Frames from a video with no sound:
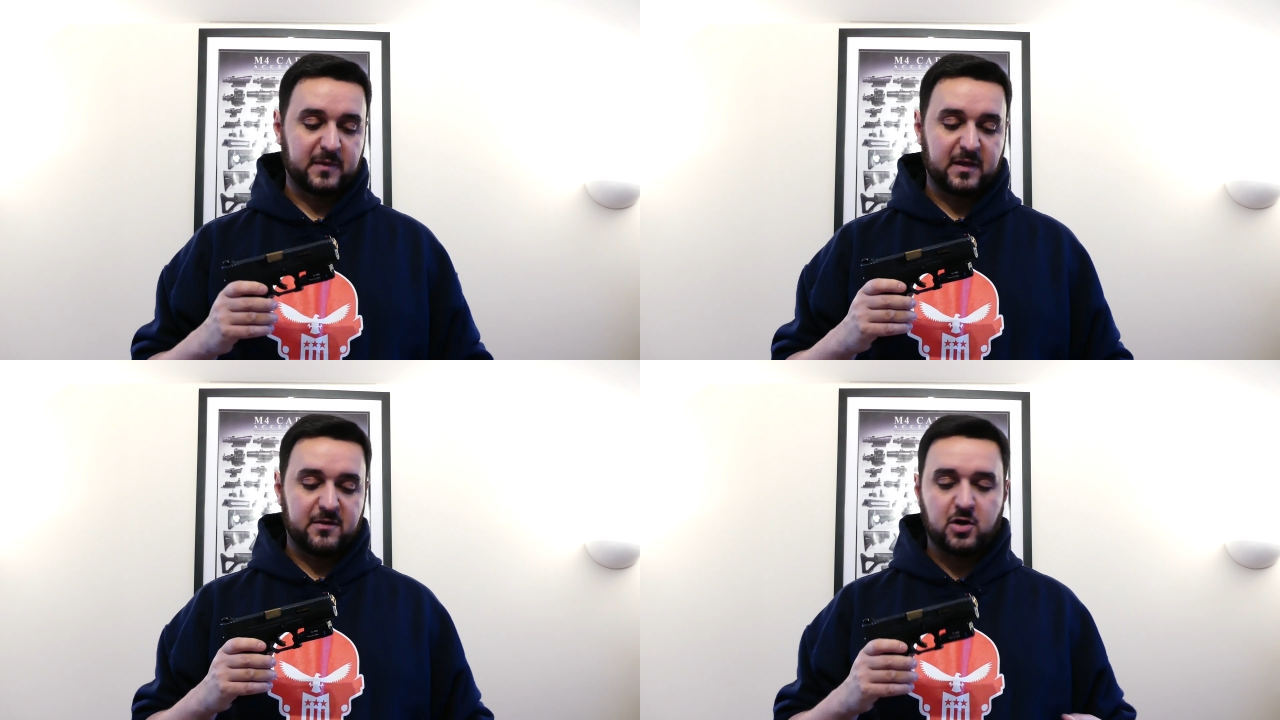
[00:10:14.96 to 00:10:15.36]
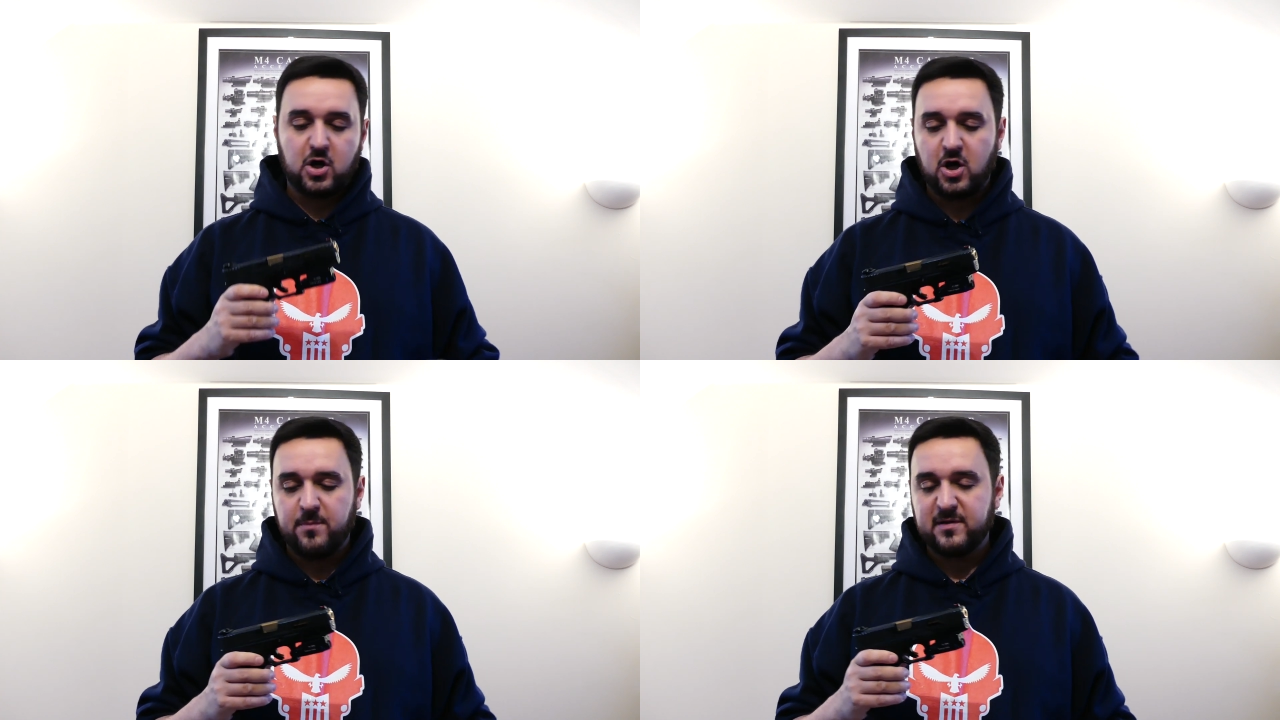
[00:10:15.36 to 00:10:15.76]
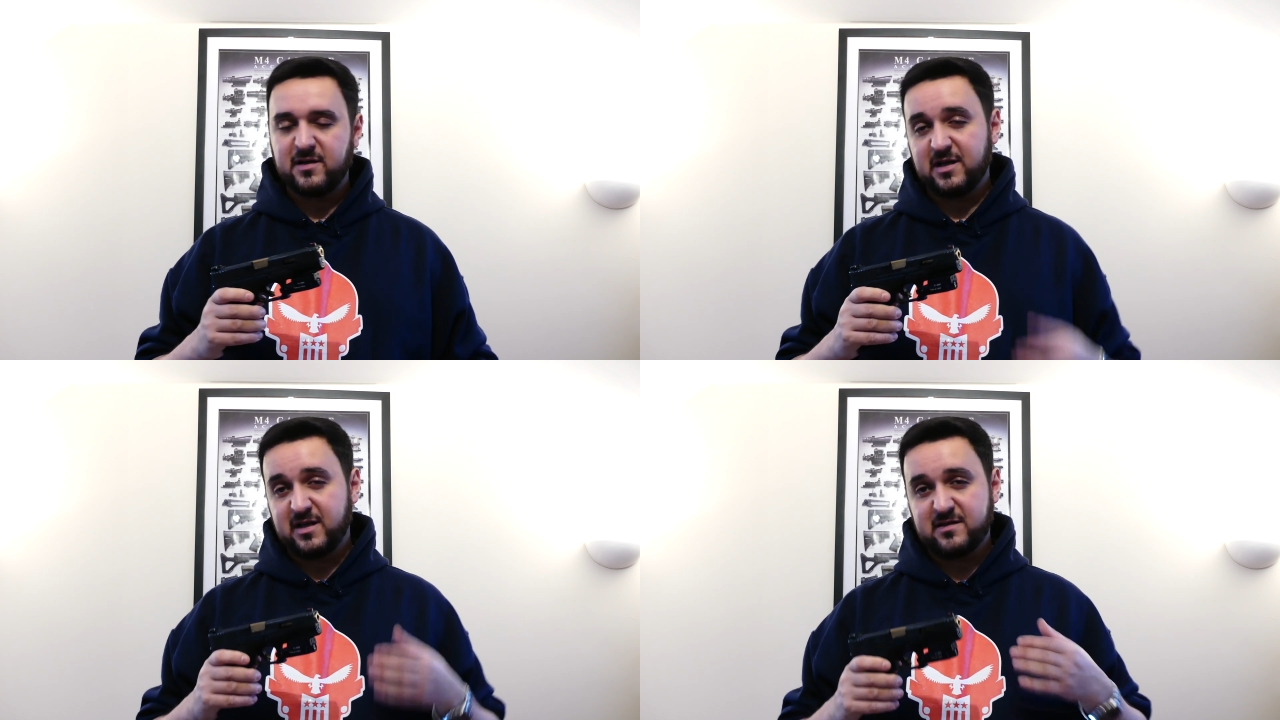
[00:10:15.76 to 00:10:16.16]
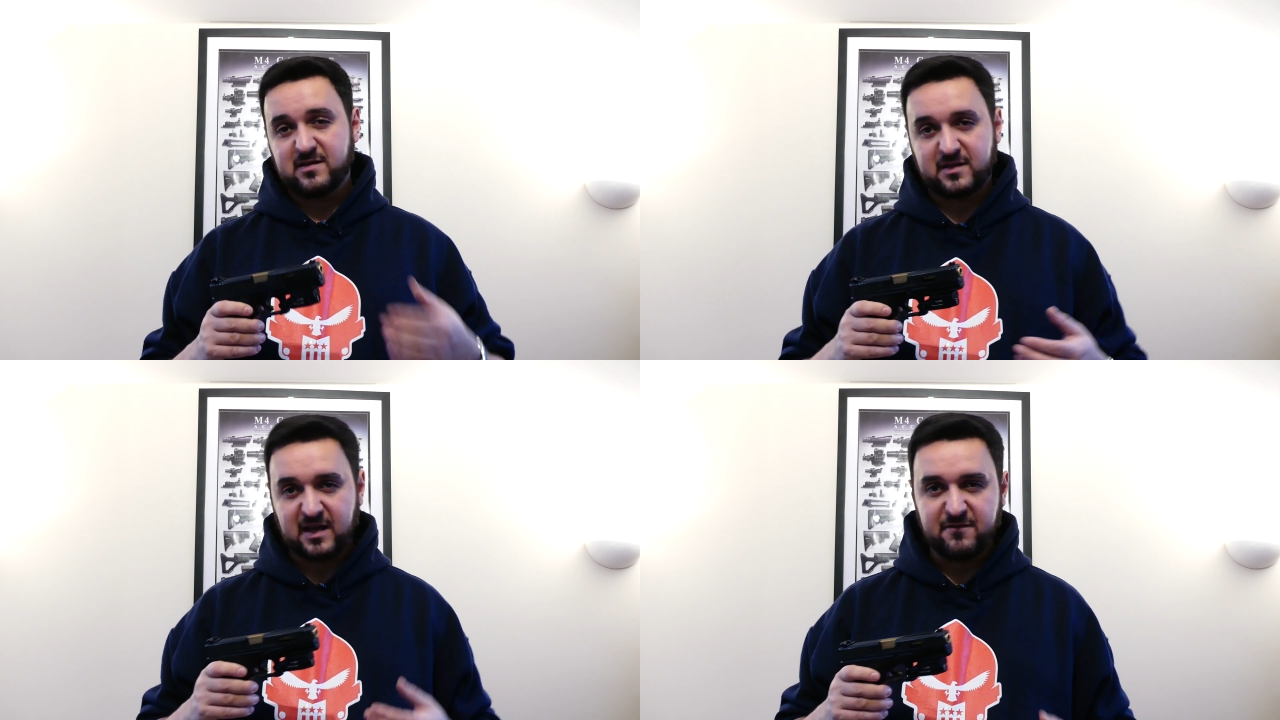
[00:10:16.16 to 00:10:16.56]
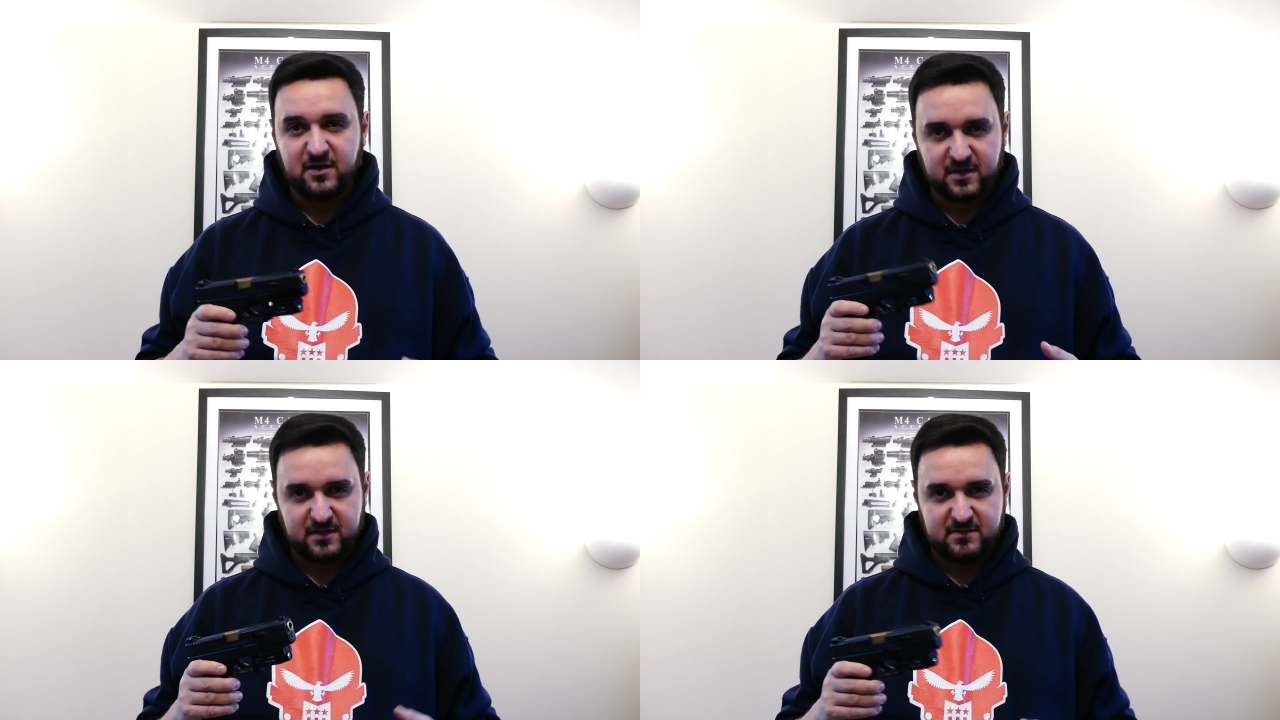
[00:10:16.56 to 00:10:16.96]
The hop is like every
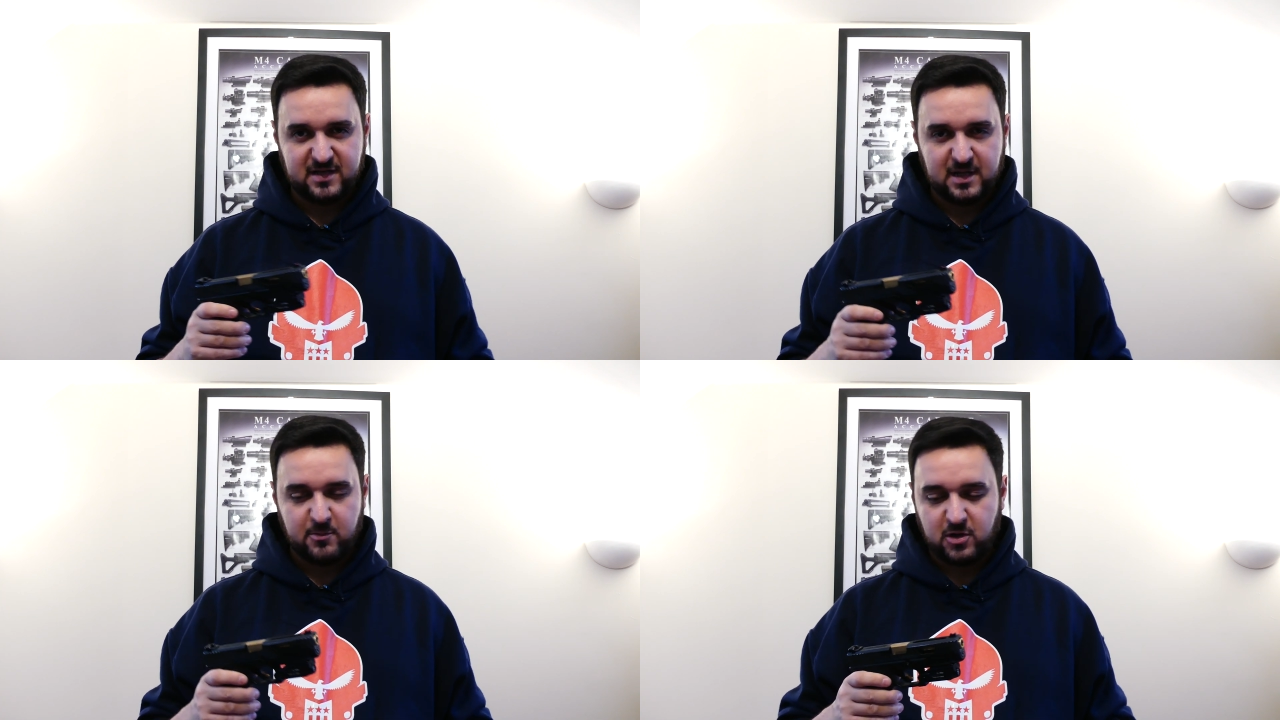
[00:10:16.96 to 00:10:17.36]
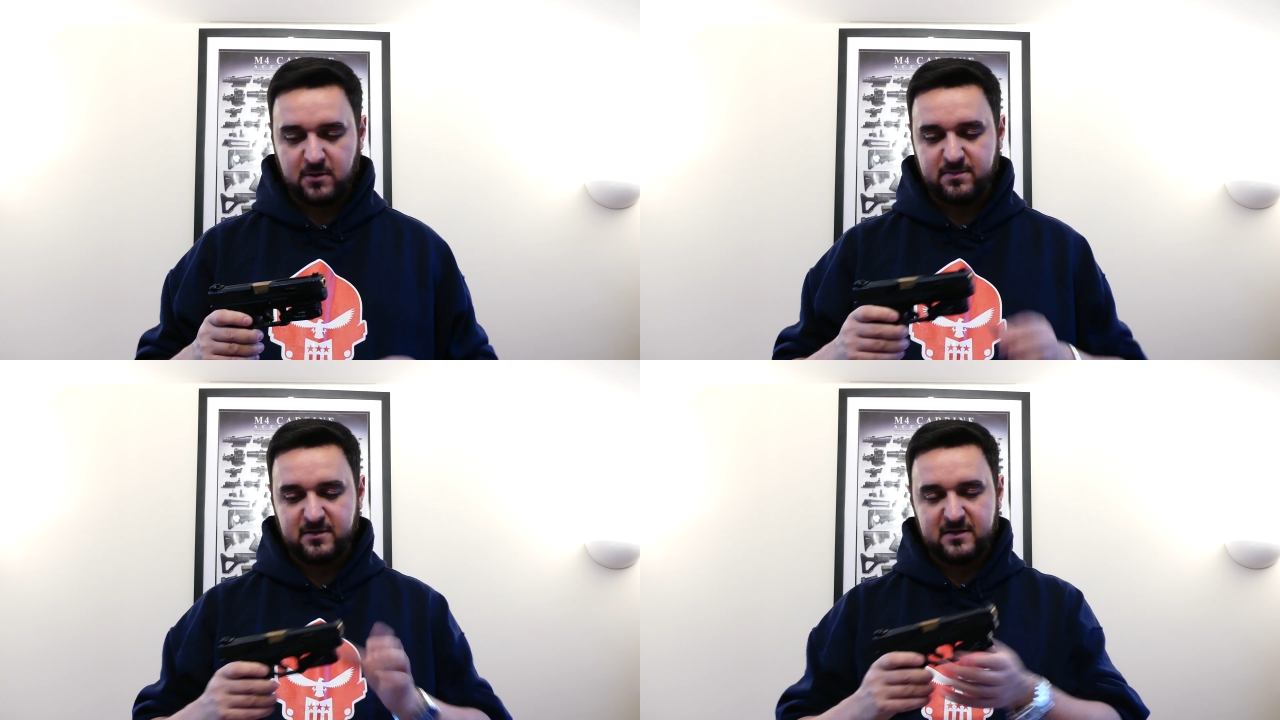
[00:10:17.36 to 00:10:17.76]
other TM hop.